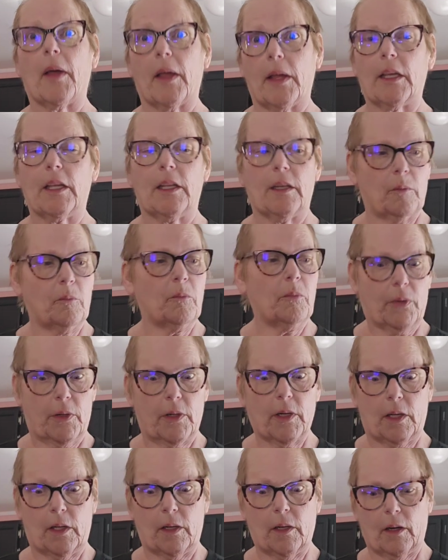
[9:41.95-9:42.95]
I can
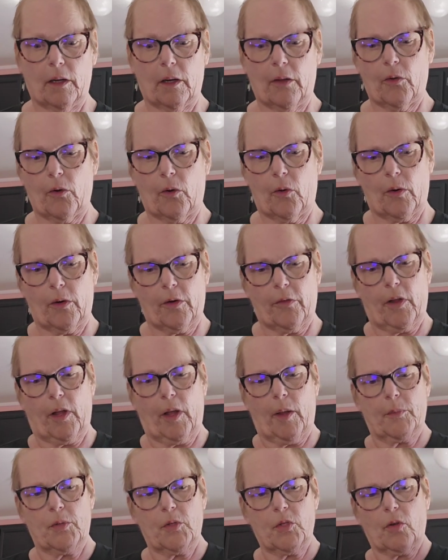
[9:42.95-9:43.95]
put in another quarter of a cup.